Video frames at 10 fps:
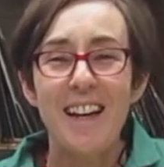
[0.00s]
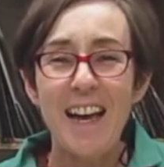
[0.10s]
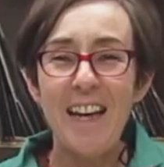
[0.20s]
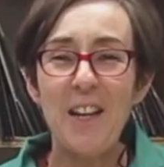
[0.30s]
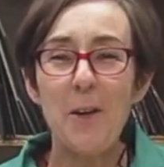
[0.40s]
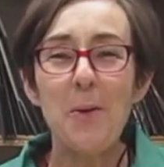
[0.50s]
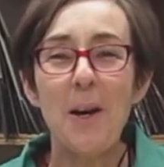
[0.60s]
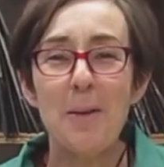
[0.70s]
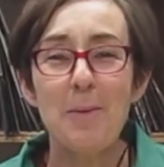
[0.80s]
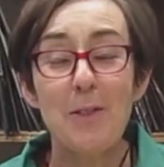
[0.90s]
Hello,
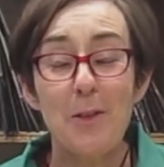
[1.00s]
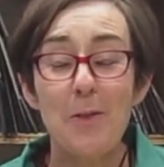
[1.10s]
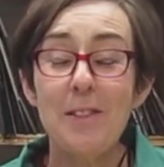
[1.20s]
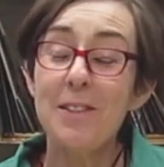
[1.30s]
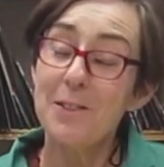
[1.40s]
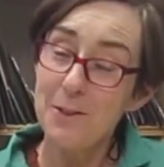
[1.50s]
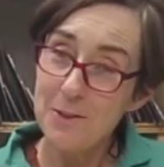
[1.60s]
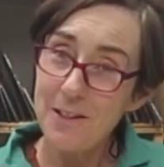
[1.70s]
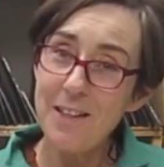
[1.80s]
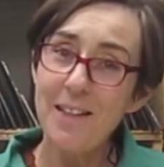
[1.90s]
I'm Sophie
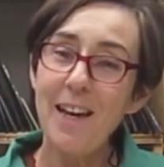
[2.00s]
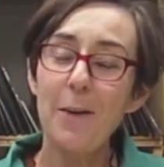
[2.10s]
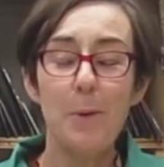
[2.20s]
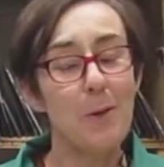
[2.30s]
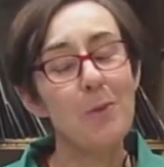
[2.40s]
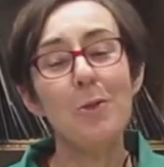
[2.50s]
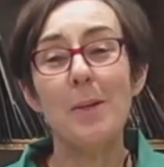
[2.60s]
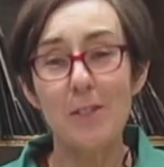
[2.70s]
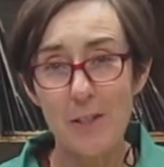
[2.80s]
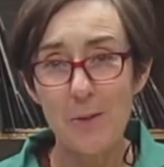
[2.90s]
D'Souza and welcome to
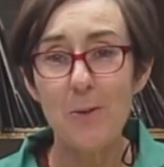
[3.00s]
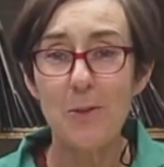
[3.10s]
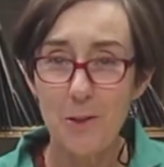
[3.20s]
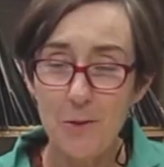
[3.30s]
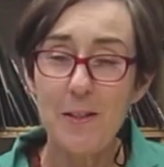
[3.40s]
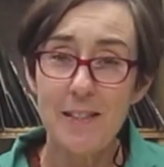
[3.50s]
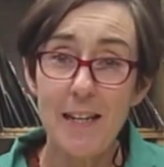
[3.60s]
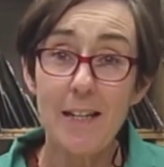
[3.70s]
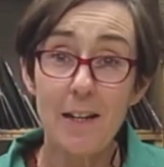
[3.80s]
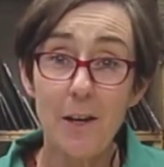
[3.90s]
my channel, Sophie
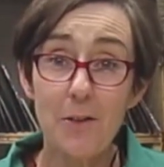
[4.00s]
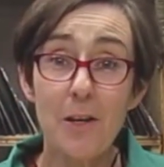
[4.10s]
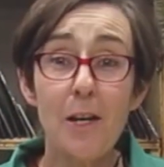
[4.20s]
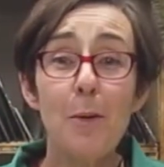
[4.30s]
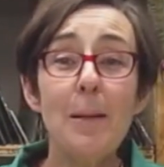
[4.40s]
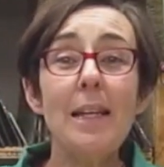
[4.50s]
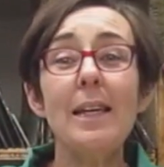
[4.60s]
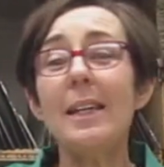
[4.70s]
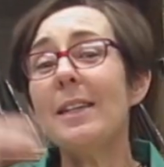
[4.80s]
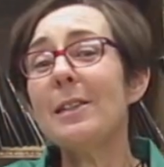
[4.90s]
Stained Glass.
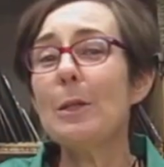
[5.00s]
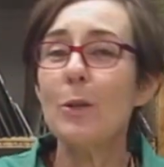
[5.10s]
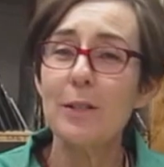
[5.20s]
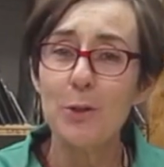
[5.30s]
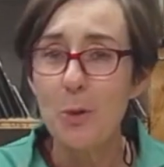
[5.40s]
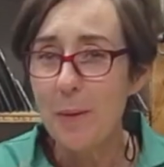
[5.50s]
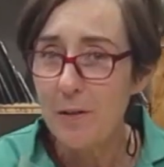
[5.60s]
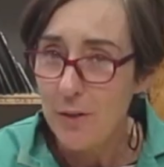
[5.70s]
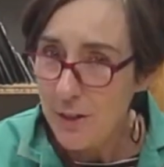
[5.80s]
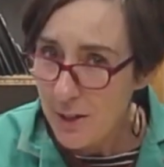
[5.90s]
Please look at all my
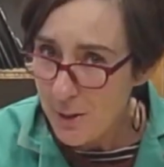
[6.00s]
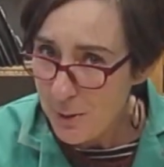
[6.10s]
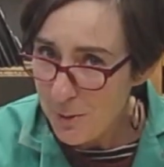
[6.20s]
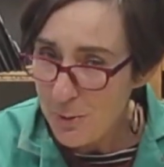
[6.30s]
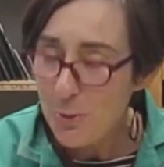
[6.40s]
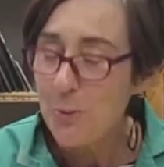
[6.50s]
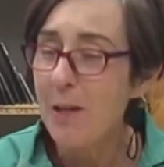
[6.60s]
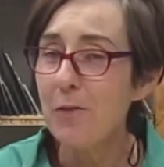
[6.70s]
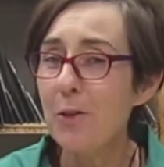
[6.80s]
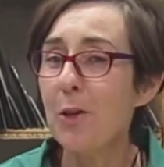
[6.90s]
videos. You
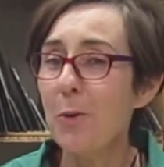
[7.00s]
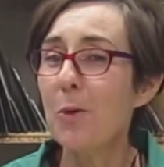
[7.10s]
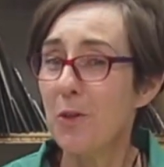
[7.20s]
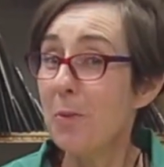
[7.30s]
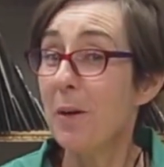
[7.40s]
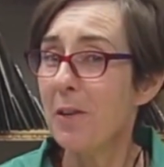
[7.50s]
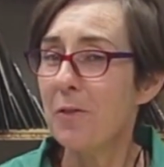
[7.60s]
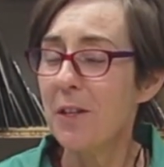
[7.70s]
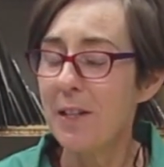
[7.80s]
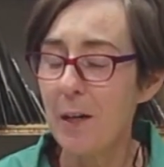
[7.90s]
never know what you might
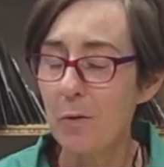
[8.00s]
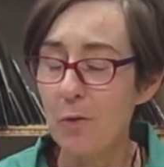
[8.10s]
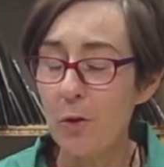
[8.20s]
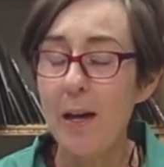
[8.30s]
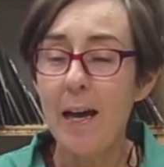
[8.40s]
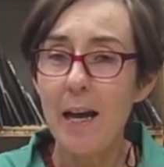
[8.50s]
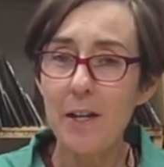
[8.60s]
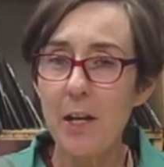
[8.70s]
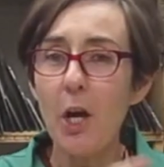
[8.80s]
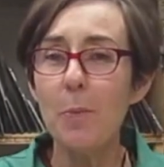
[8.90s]
find helpful.
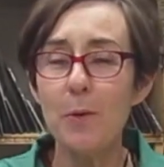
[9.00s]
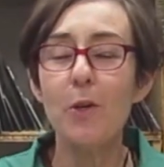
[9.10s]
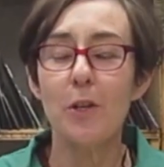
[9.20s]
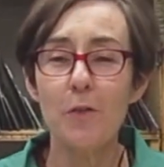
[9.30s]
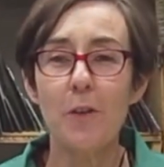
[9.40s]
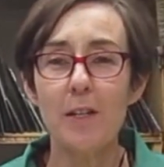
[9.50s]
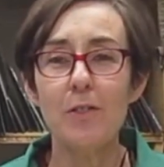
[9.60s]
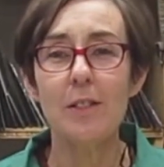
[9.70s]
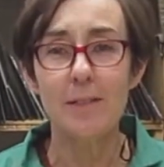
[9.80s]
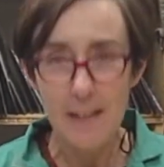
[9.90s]
And I hope you're going to
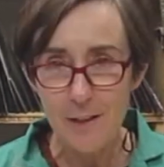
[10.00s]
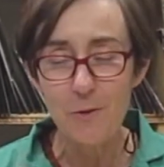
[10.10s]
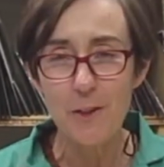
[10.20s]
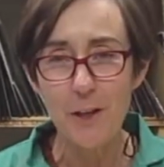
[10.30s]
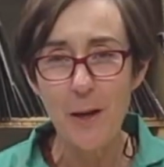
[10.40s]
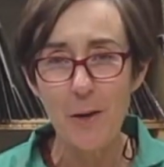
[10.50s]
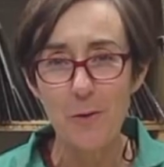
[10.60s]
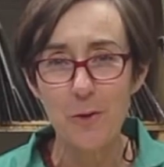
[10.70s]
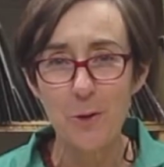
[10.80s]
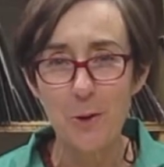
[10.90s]
find today's video
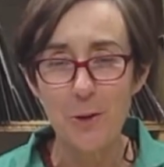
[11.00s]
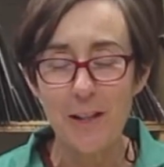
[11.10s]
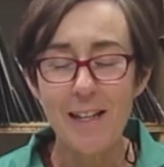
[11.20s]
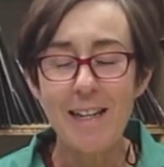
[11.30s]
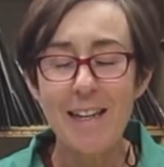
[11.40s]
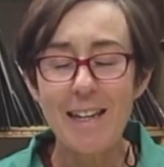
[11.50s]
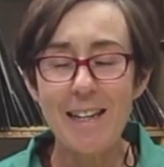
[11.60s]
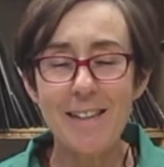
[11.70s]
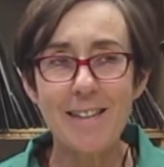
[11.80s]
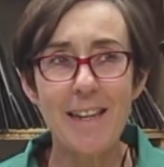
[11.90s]
helpful.
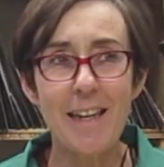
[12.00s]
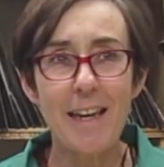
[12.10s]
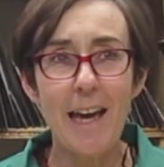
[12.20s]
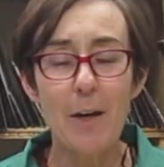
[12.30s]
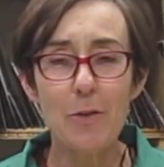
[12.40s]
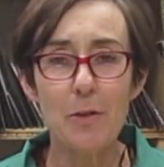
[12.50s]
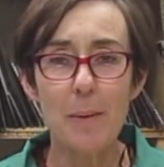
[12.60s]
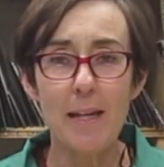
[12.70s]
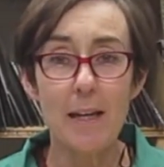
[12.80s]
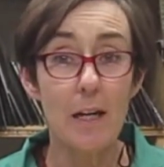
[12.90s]
It's a how to
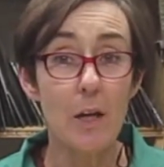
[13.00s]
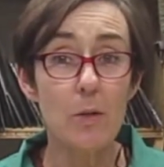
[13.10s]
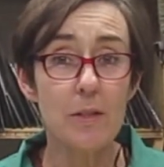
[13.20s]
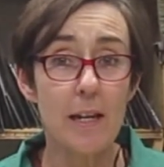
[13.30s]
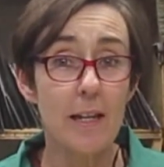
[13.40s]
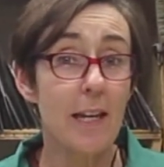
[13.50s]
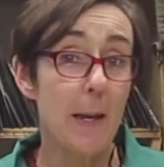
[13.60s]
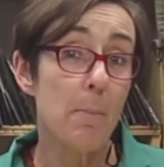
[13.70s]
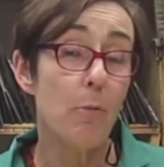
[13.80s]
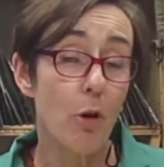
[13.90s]
make a low-tech
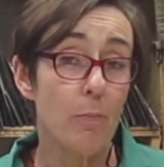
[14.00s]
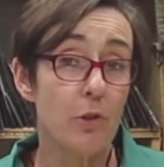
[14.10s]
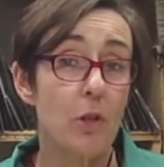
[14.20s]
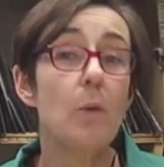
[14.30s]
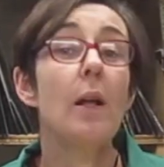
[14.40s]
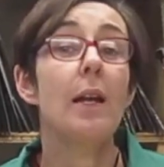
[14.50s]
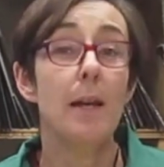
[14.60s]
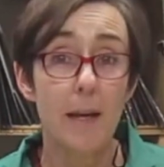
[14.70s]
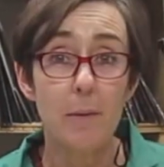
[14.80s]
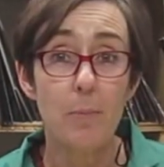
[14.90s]
impromptu
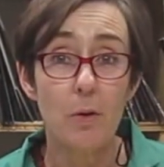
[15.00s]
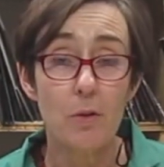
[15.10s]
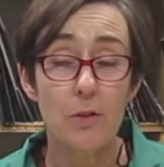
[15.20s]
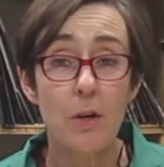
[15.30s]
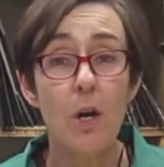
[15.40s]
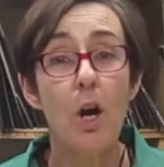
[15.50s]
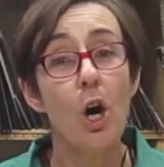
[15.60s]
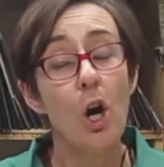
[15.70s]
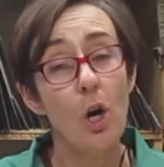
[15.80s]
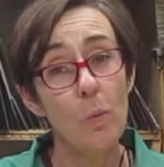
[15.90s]
light box
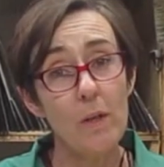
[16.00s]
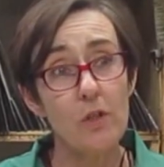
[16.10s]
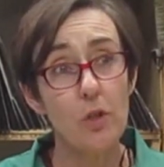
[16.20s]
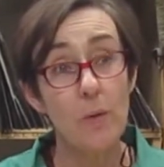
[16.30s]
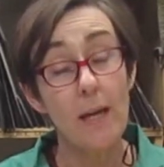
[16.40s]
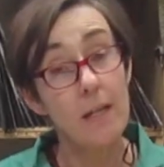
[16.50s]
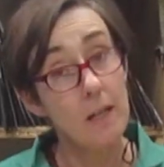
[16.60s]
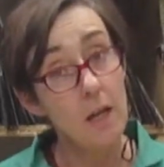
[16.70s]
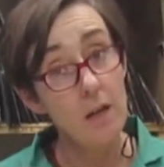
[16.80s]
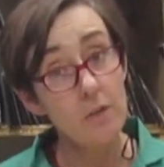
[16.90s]
on which you can
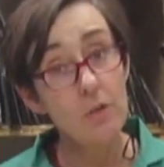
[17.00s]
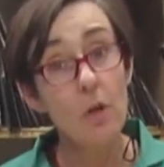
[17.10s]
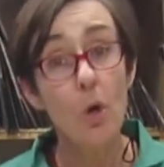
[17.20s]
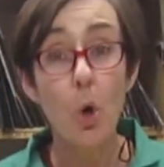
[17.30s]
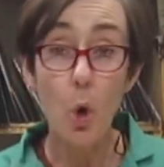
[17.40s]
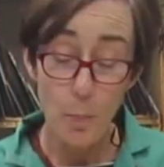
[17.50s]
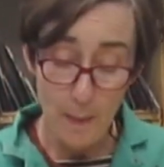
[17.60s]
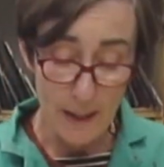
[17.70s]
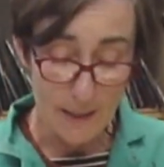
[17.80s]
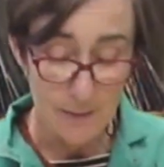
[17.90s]
cut or
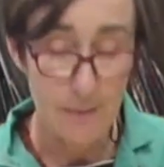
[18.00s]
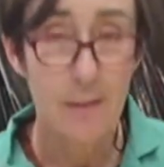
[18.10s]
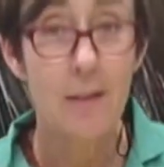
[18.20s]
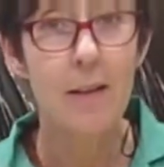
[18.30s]
paint.